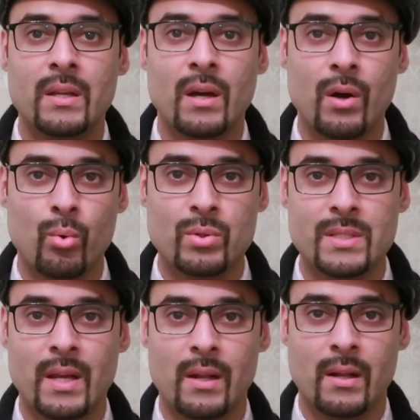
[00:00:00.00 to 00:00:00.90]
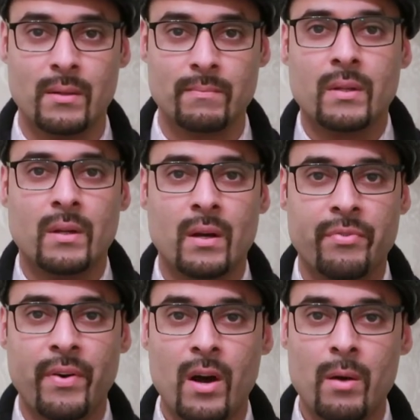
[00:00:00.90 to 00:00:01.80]
a hotel. A
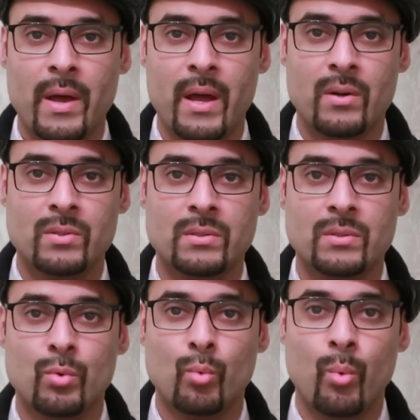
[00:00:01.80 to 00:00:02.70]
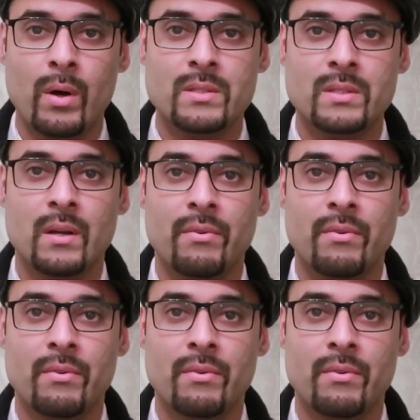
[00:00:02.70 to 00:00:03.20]
farmhouse. What's